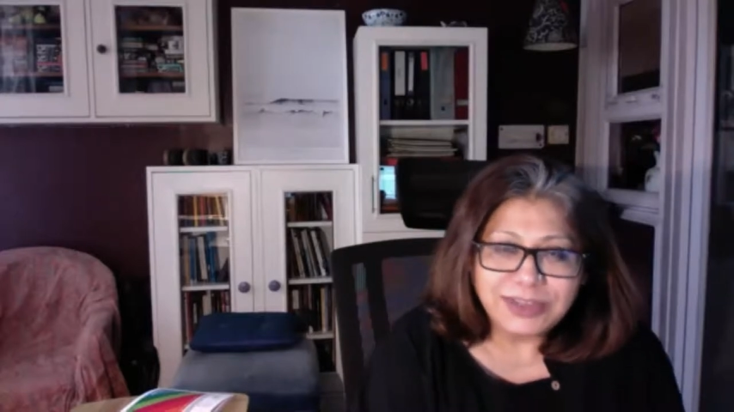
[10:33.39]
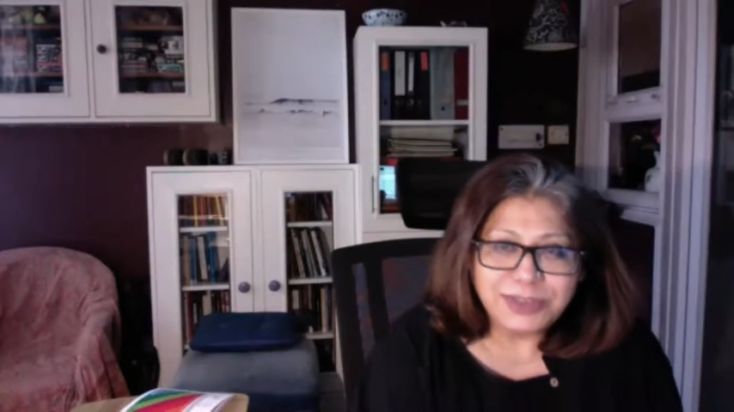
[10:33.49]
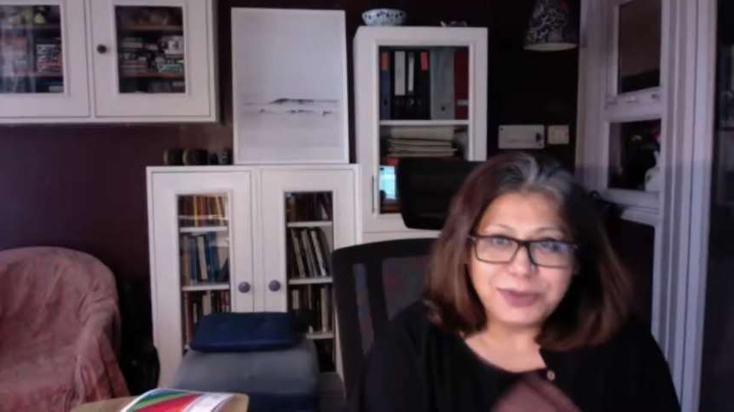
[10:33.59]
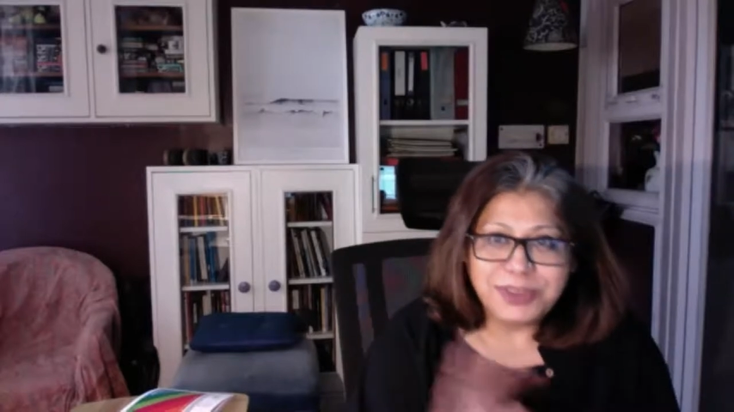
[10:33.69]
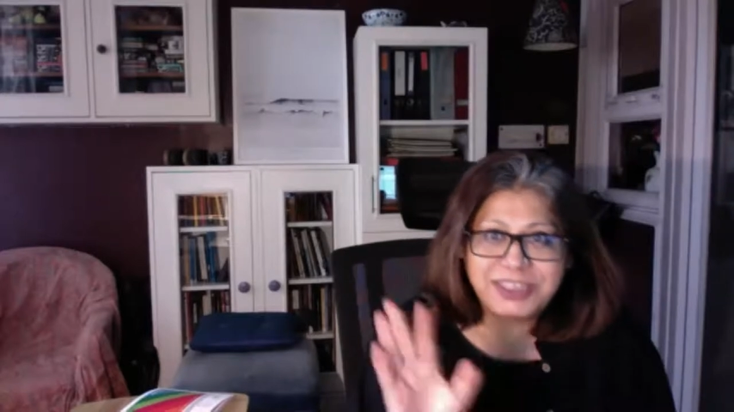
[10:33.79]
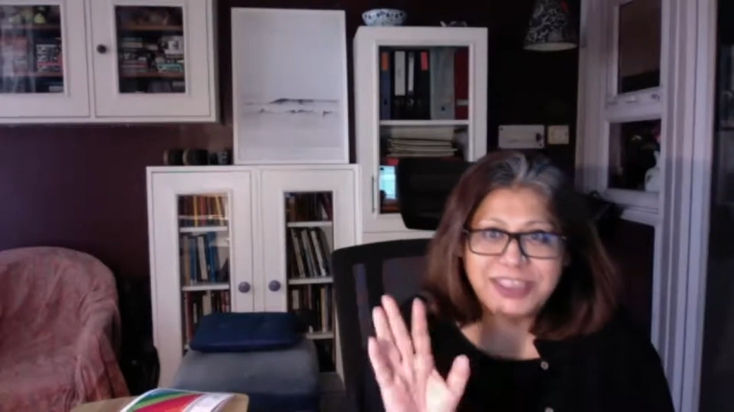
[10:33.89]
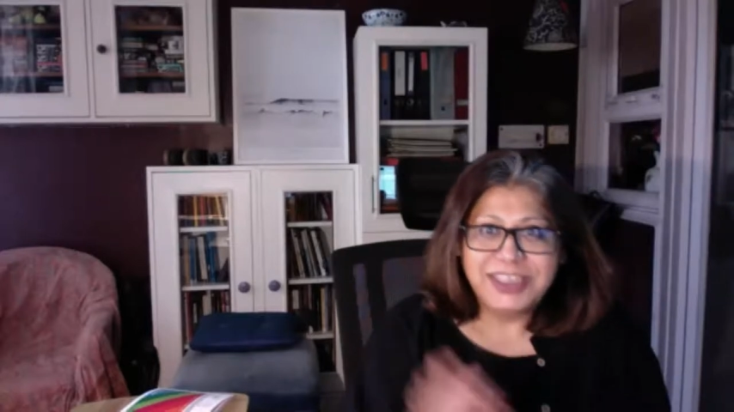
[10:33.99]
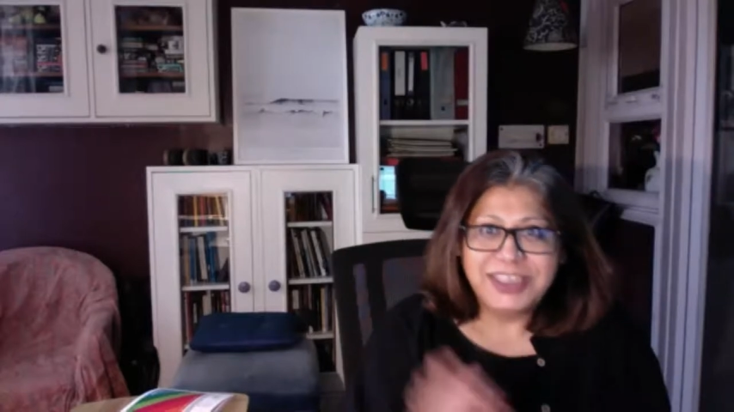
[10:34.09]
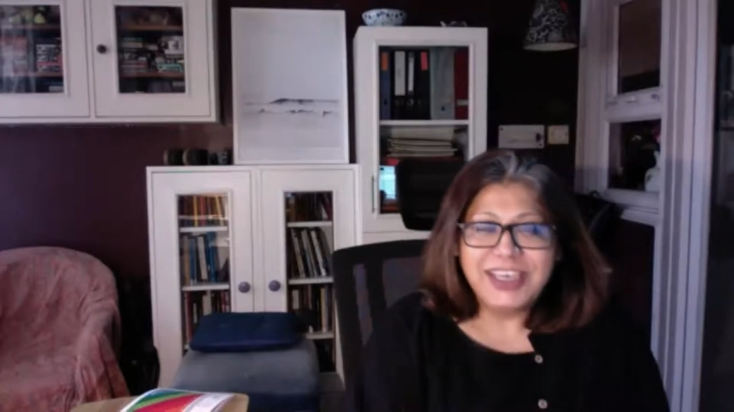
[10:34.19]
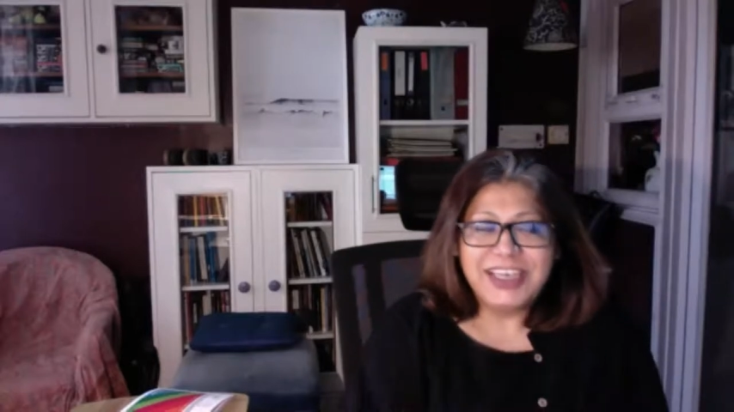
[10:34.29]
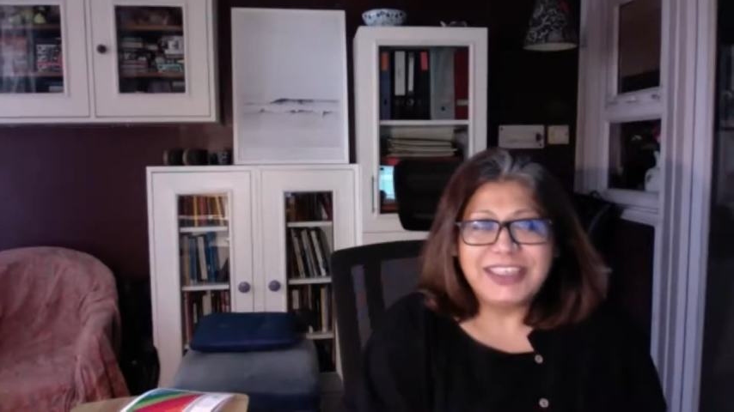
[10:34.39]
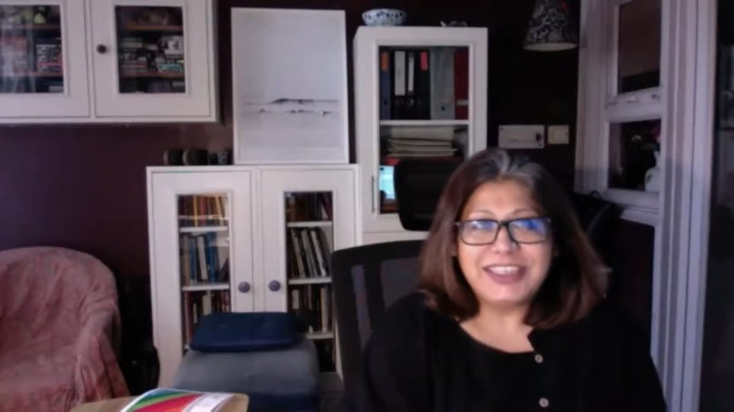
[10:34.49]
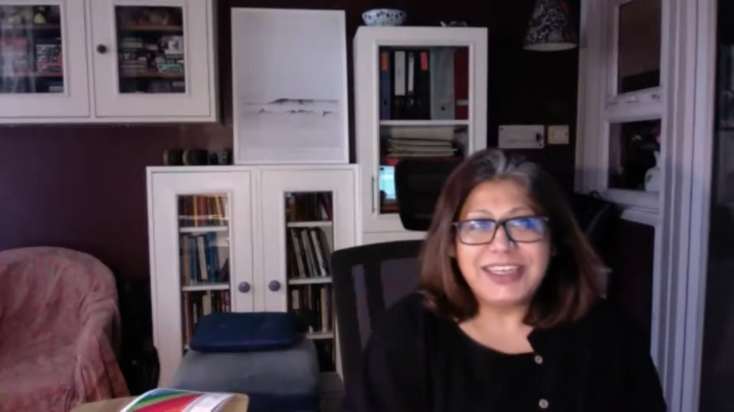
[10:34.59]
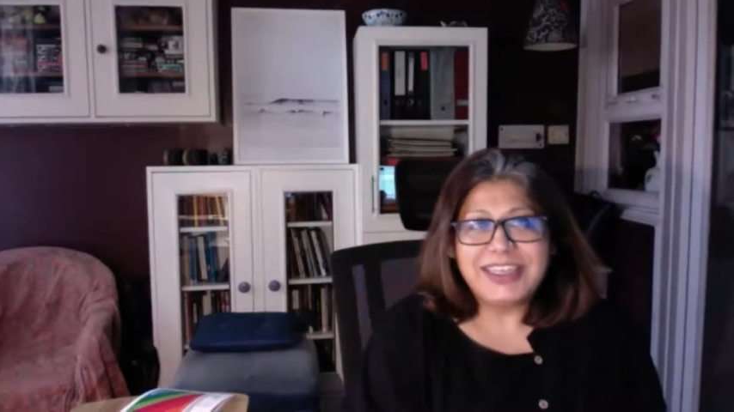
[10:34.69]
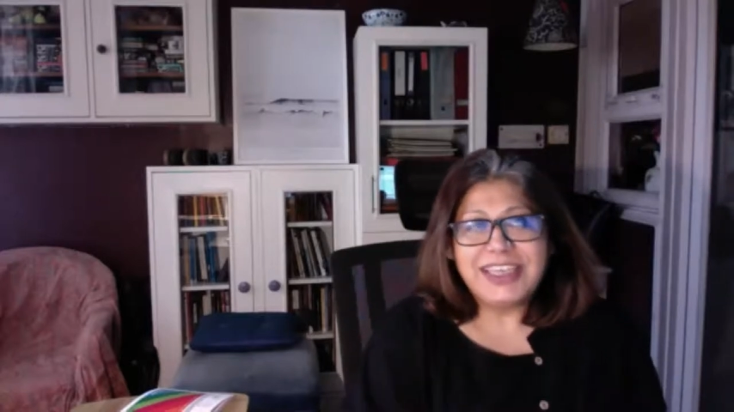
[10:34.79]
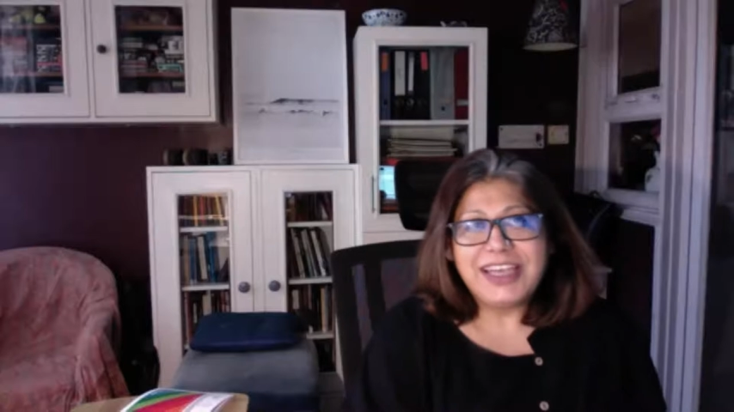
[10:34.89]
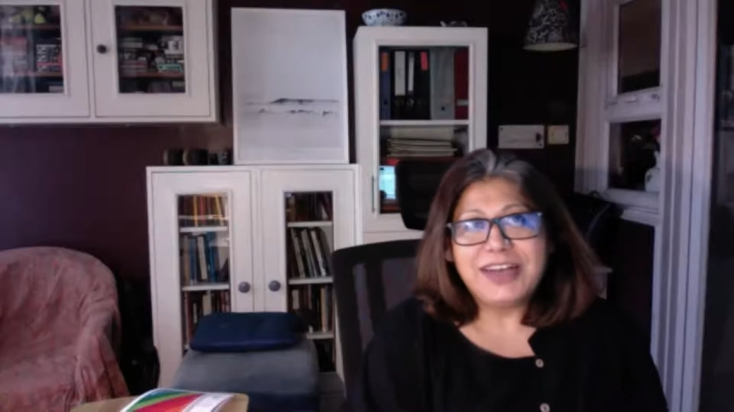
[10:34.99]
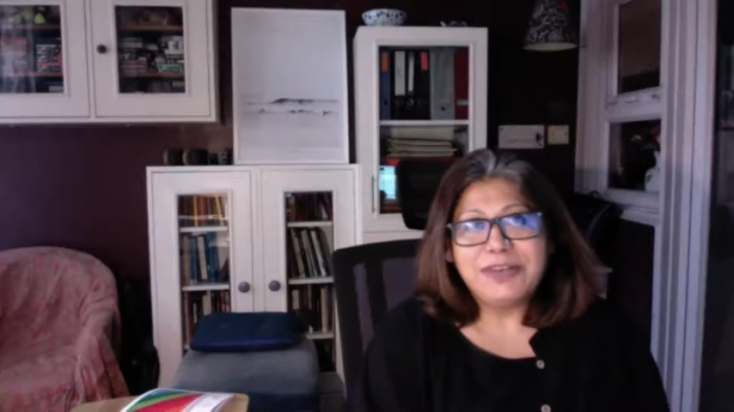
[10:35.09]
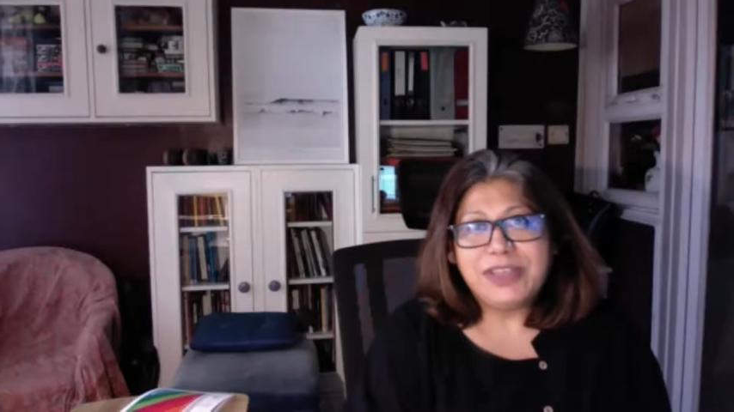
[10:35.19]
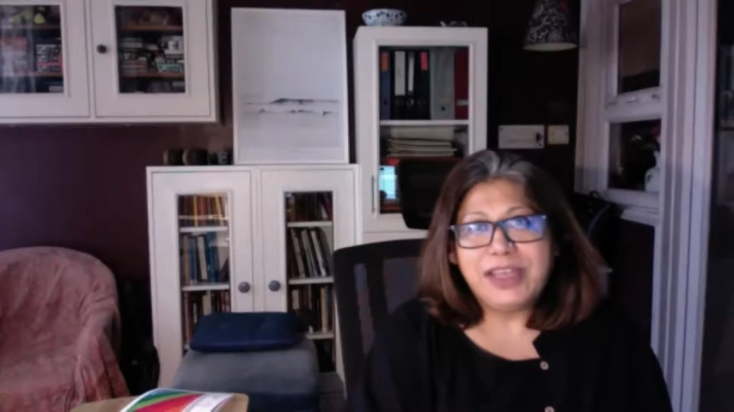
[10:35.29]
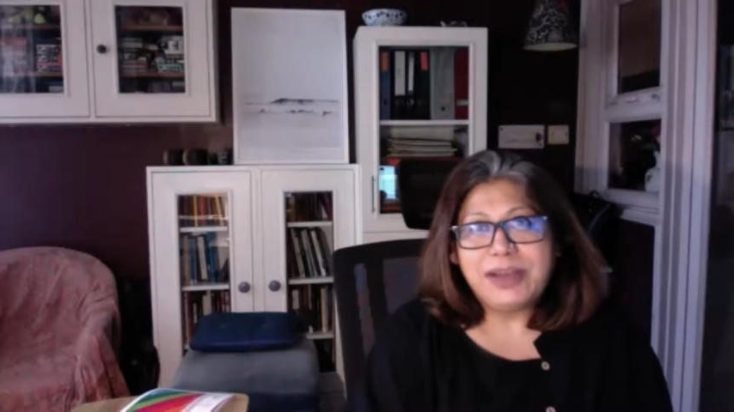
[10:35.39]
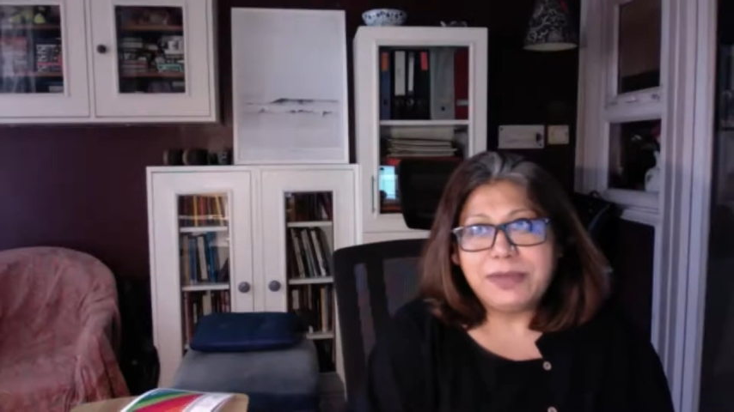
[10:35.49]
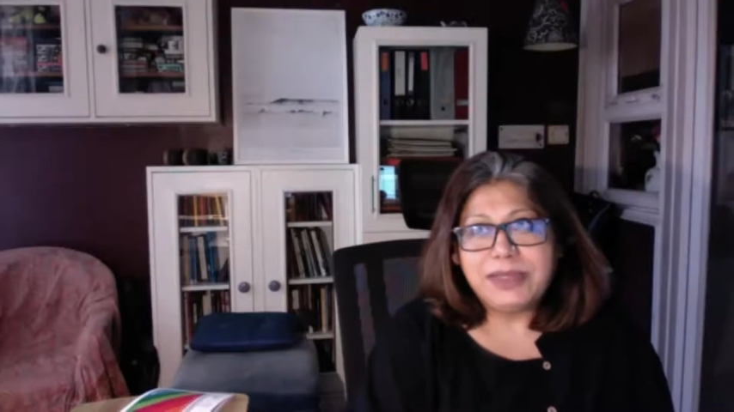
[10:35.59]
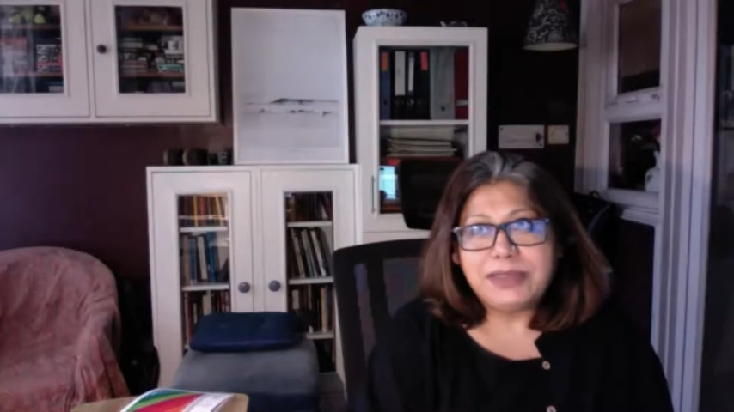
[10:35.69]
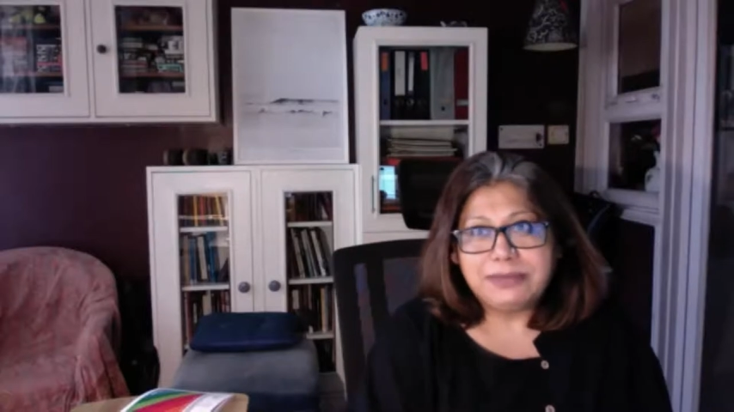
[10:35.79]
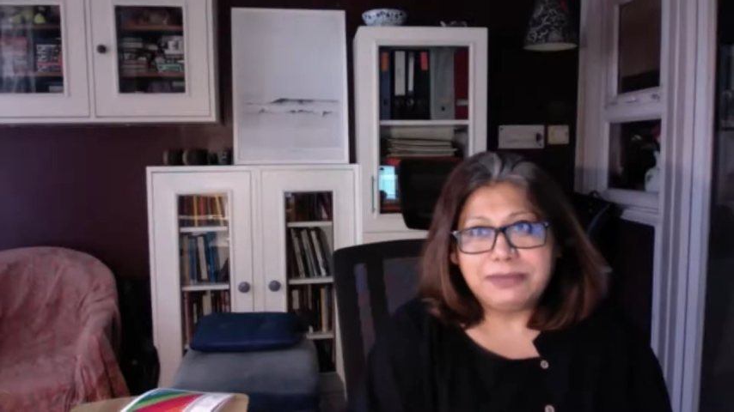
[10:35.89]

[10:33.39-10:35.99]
So it's a thing out there, but